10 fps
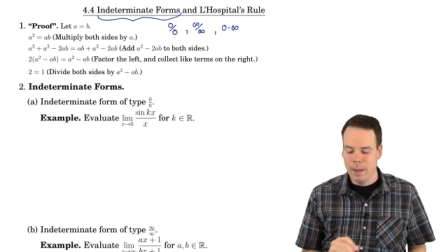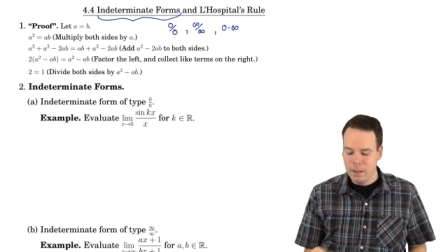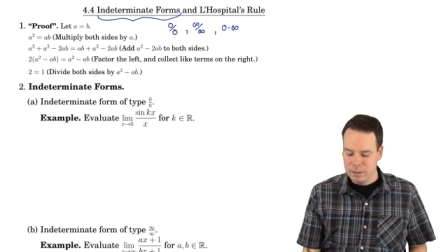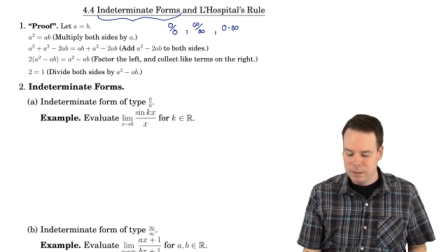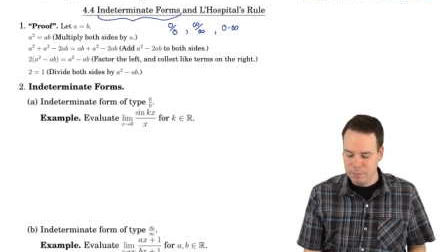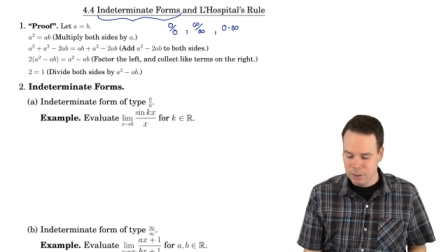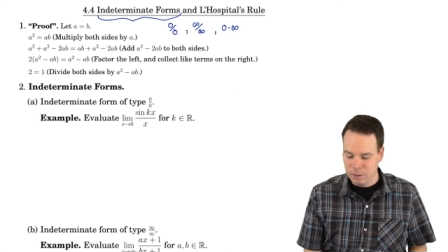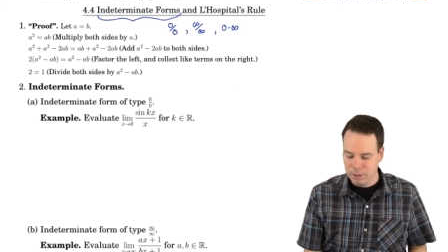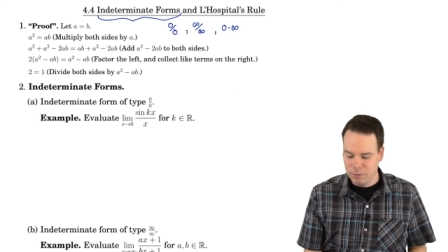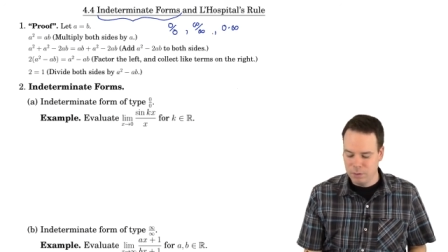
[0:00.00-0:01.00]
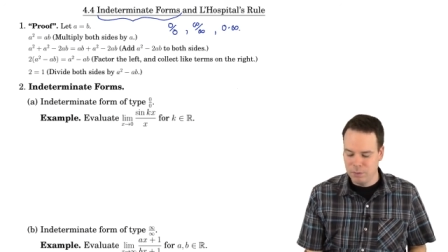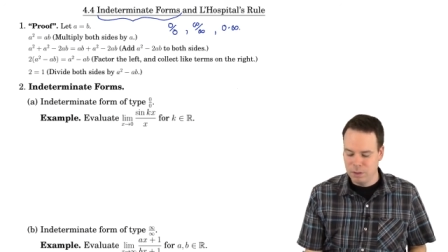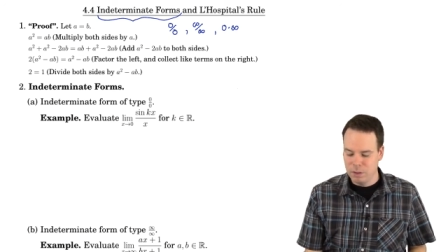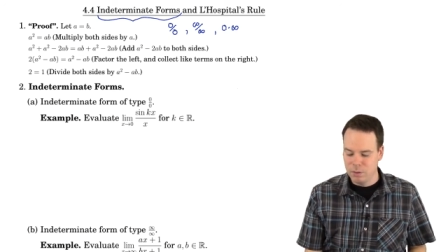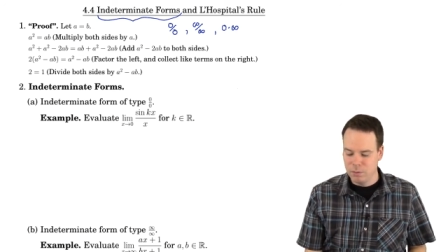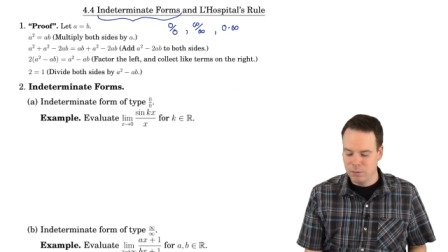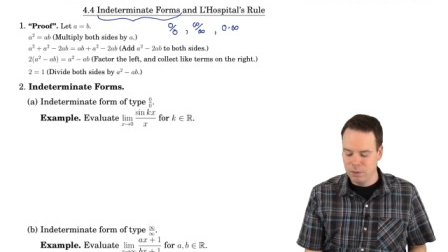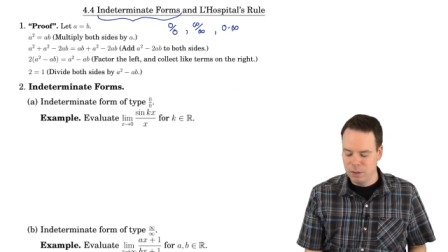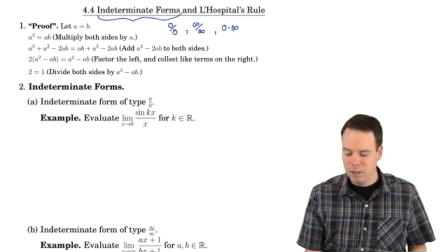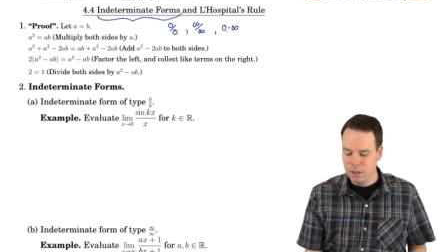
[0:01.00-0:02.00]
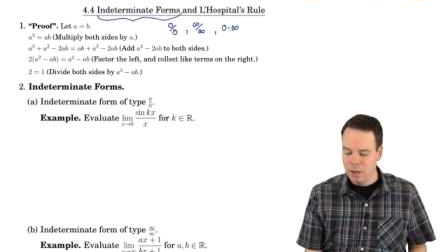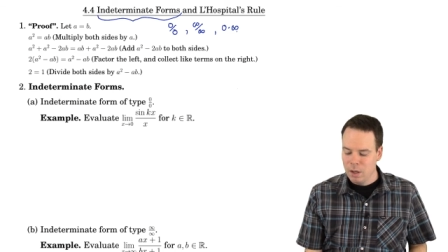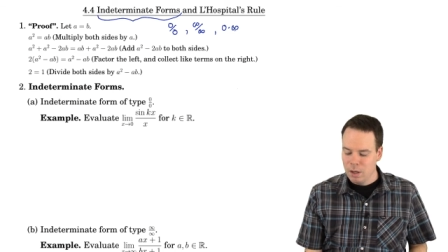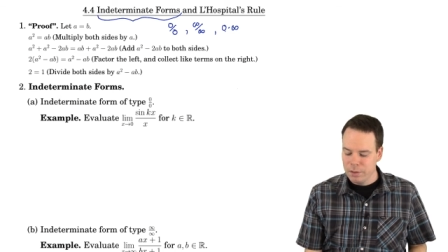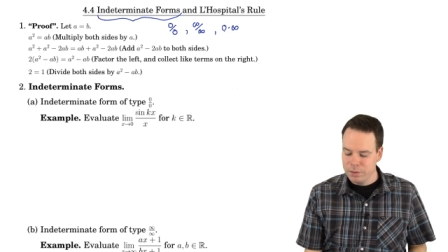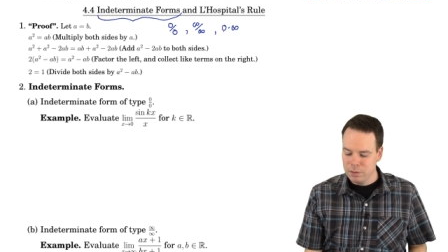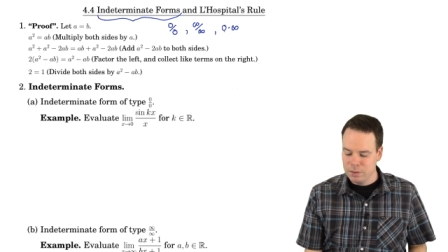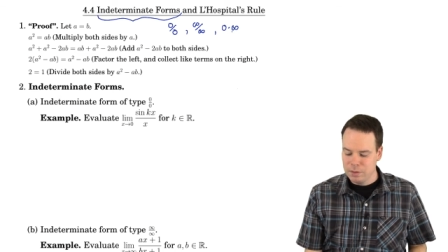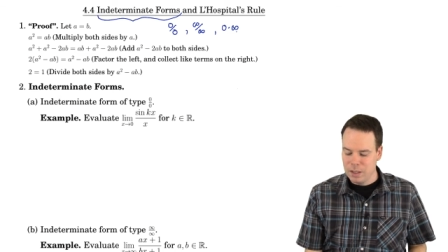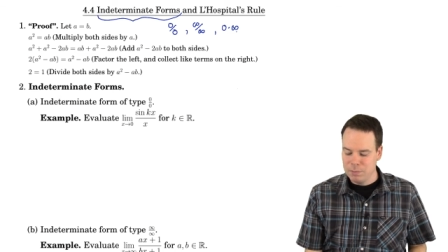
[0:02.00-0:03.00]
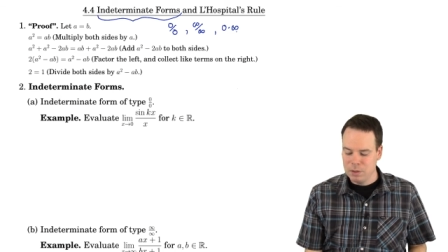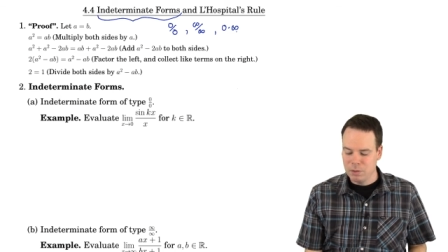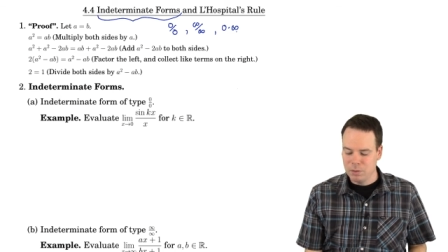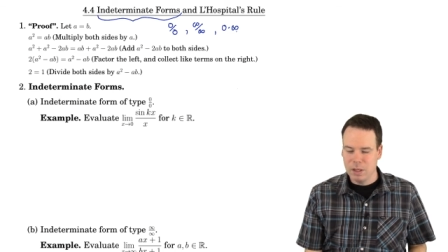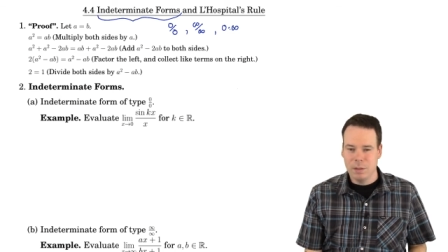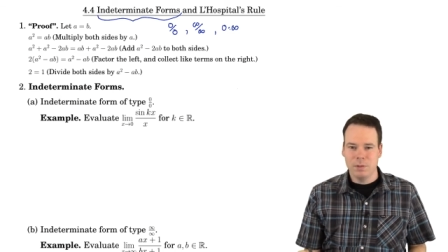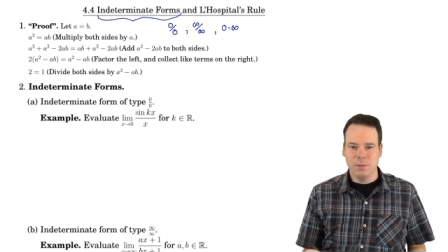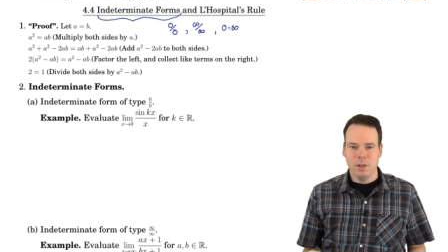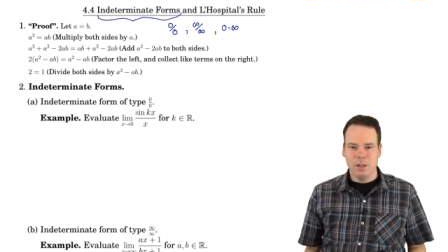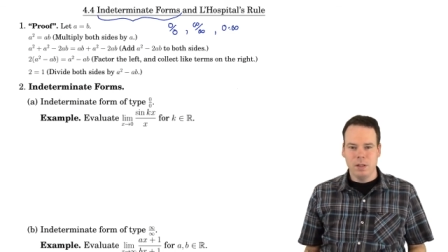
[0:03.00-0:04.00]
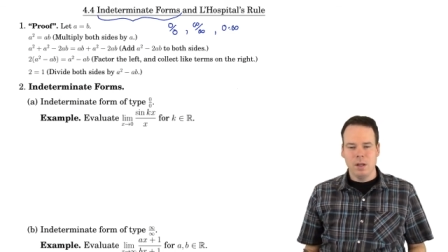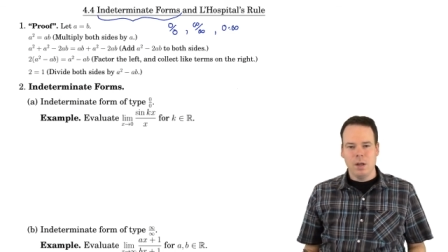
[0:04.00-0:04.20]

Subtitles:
Similarly for infinity over infinity, also this type 0 times infinity.